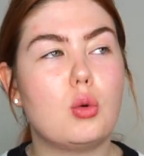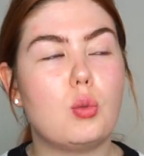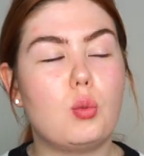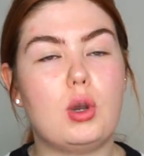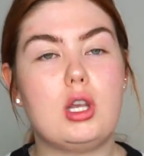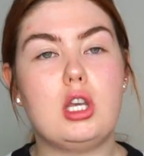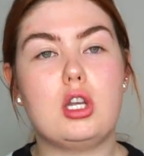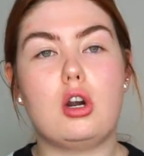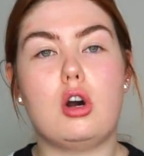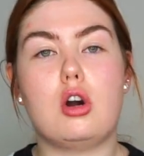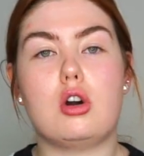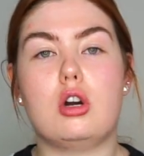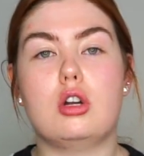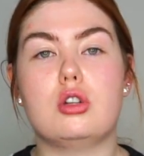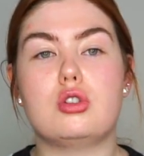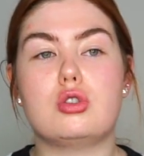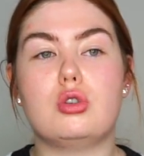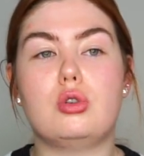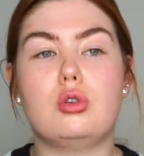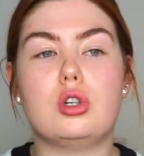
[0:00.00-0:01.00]
when you are
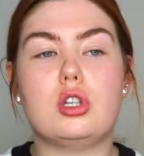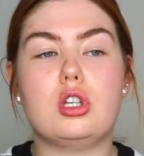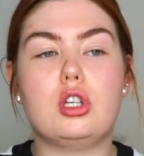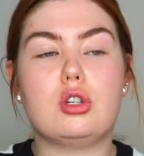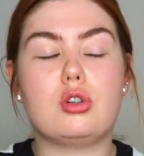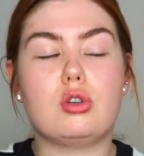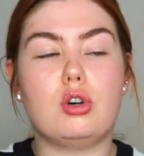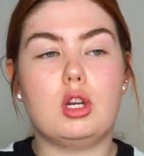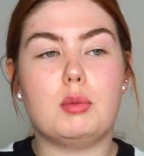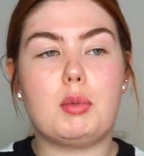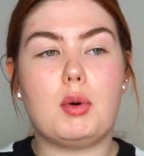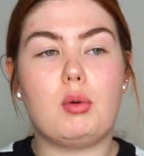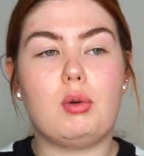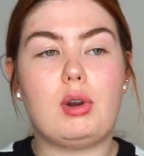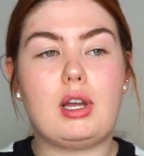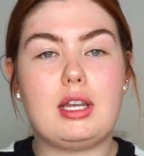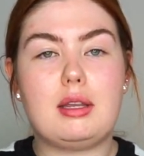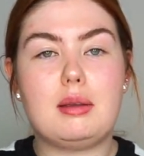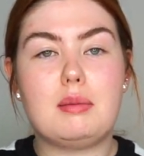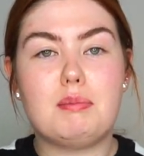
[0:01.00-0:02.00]
contouring, you're all about
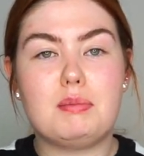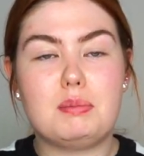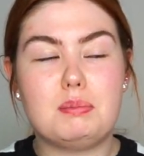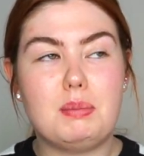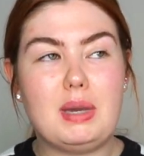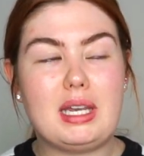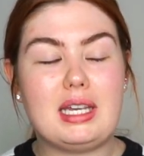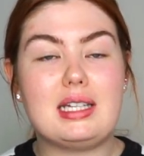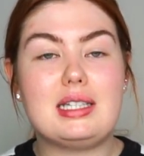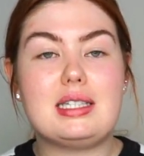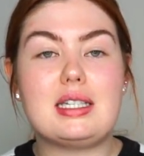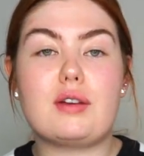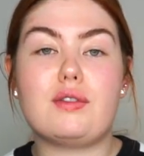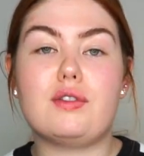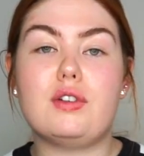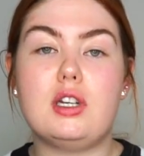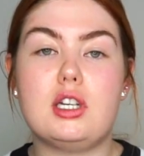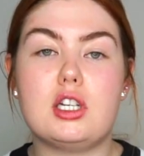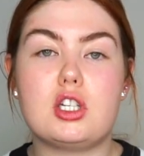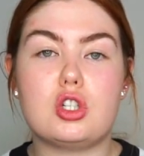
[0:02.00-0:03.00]
like making
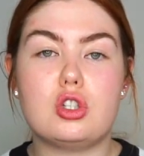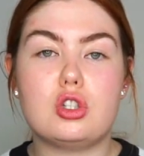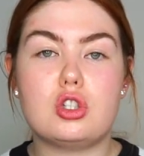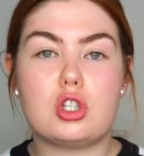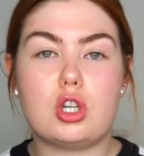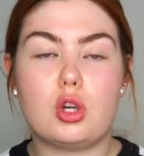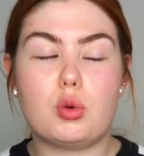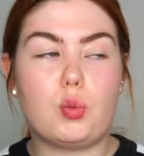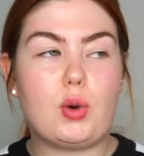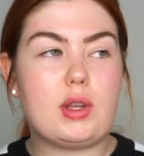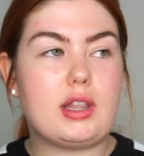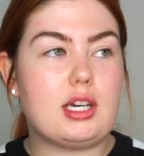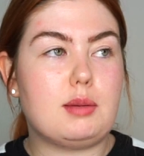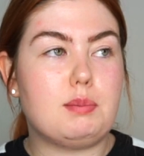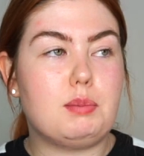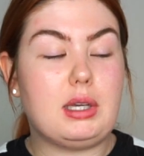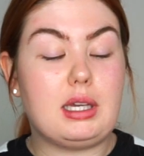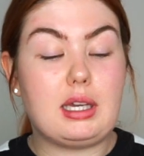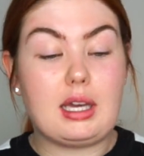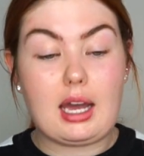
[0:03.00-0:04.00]
definition, so whether
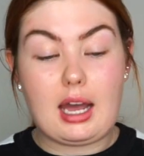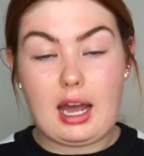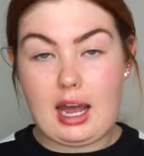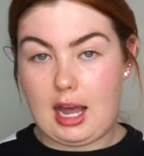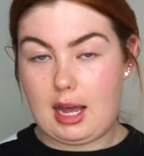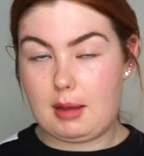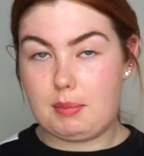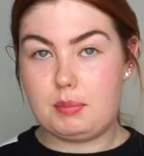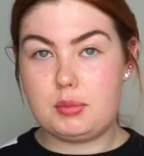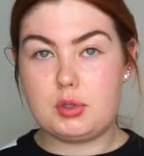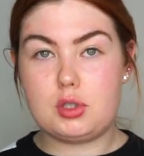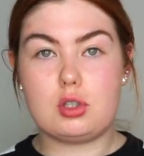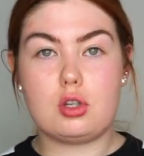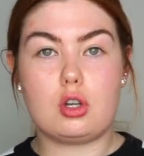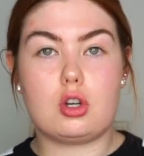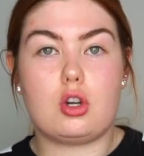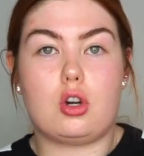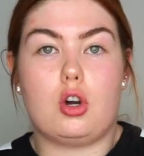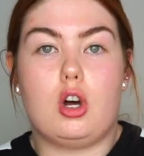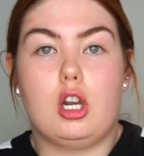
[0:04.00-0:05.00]
it be
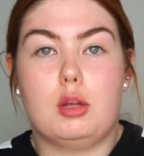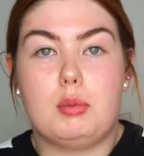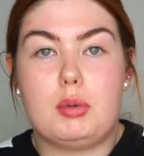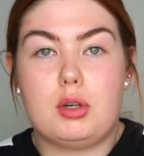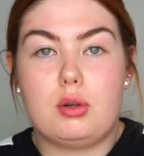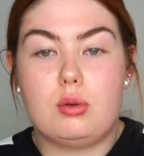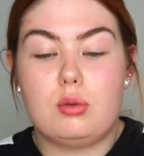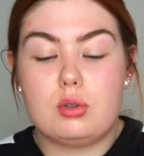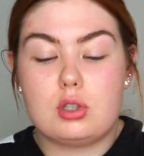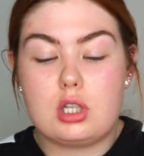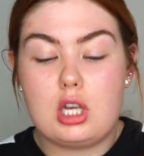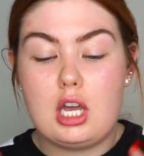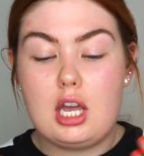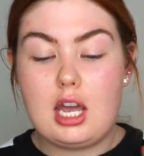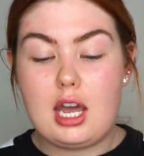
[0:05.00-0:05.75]
abs, collarbones,